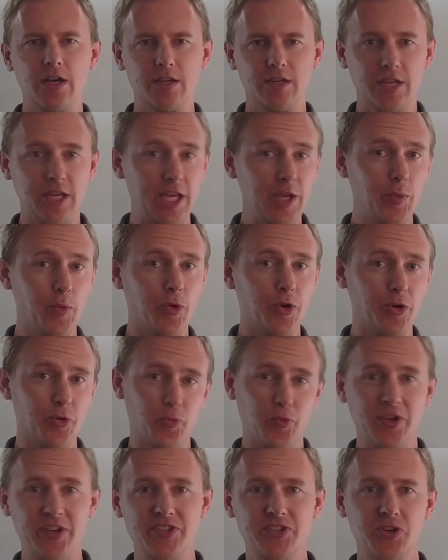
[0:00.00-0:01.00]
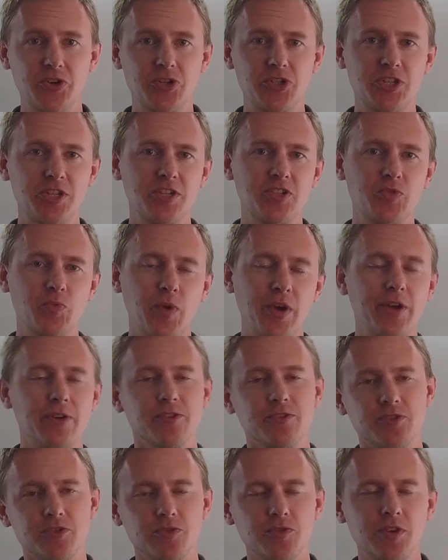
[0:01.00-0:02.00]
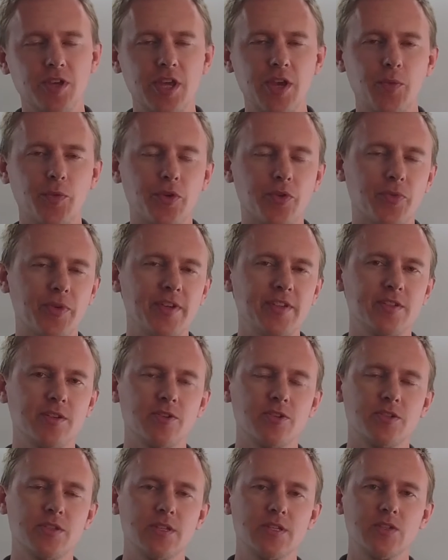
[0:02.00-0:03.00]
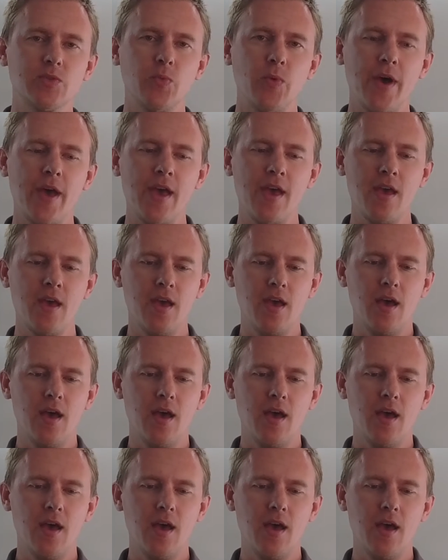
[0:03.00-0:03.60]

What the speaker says: keyword research this way or do keyword research this way.